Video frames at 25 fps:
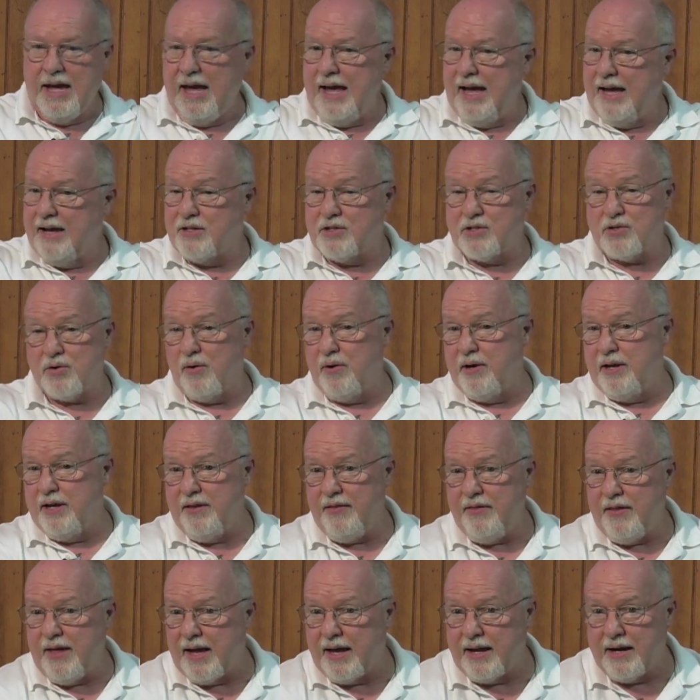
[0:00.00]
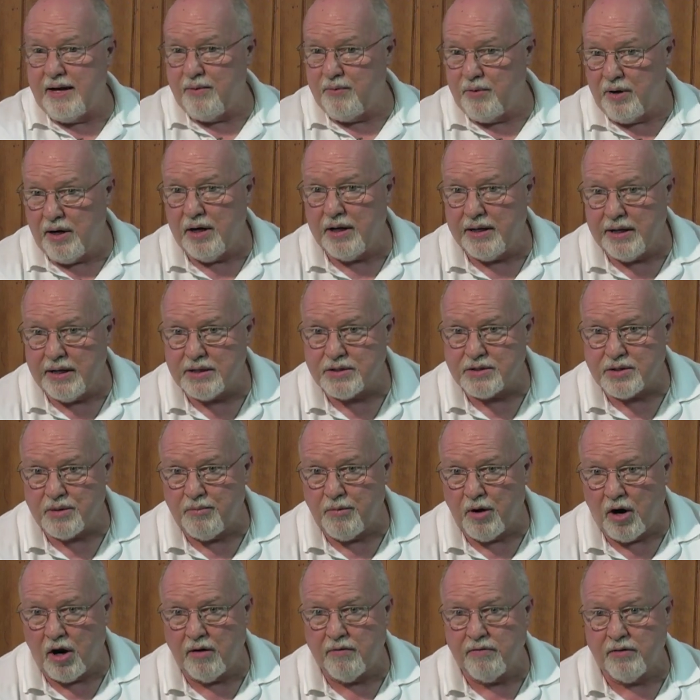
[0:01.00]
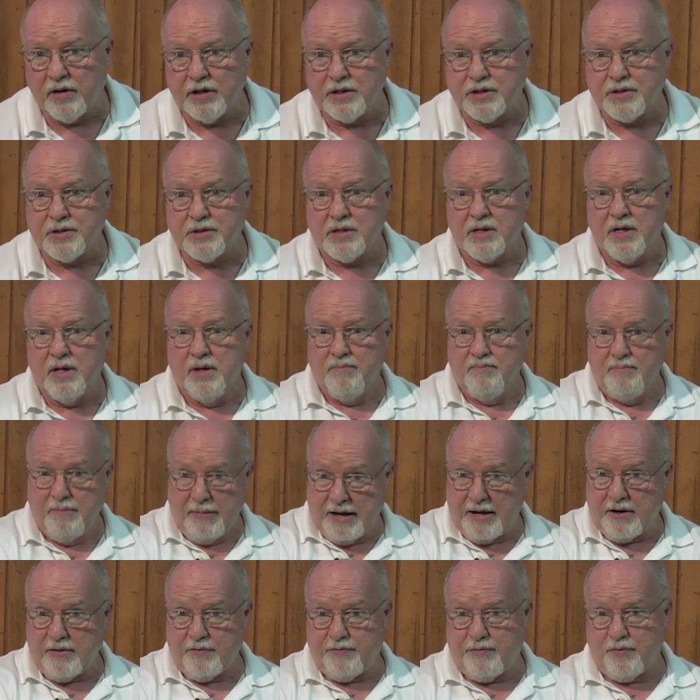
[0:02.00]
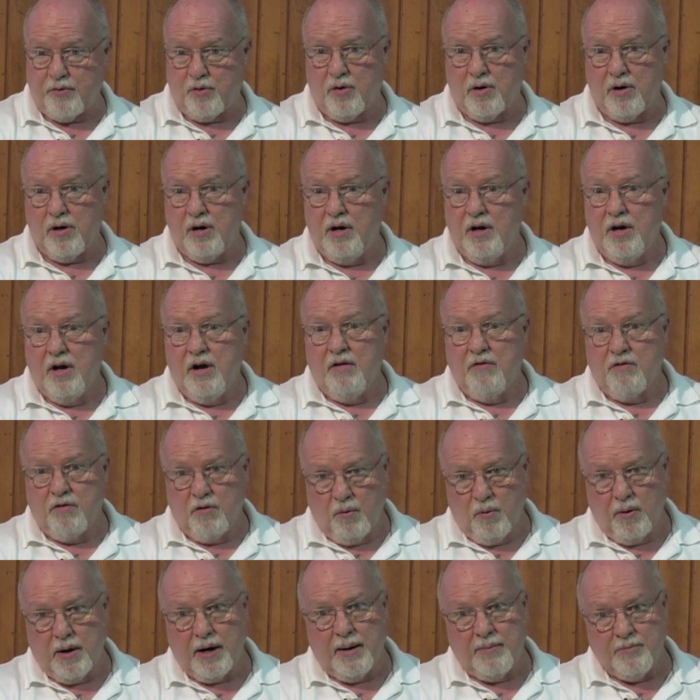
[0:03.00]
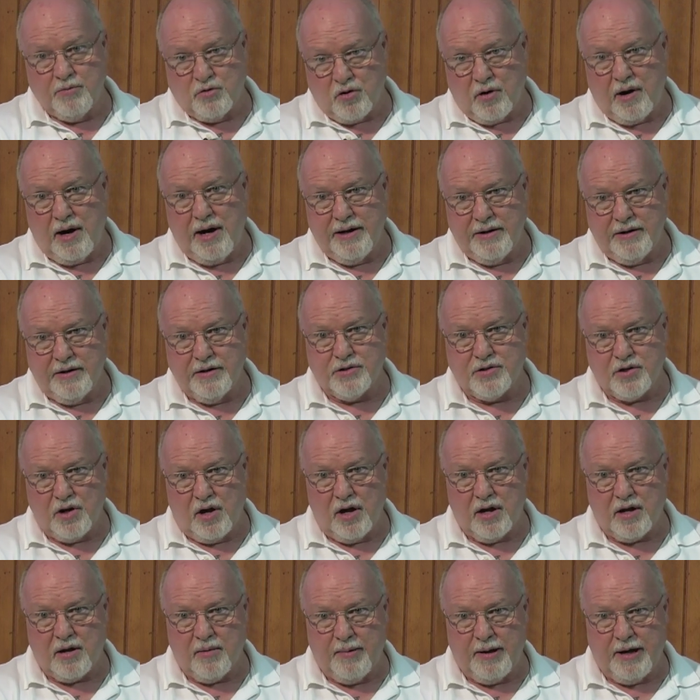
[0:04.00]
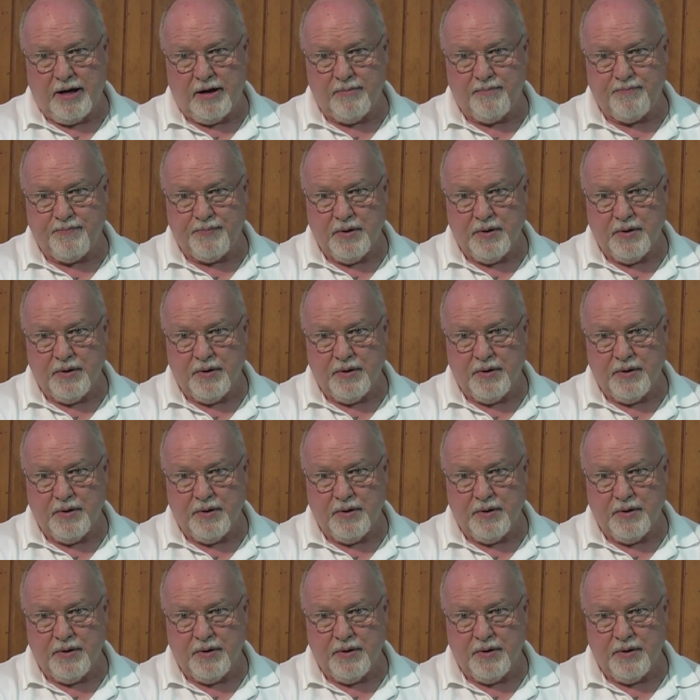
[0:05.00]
And so in that, it really is a marvelous metaphor for what I'm trying to talk about.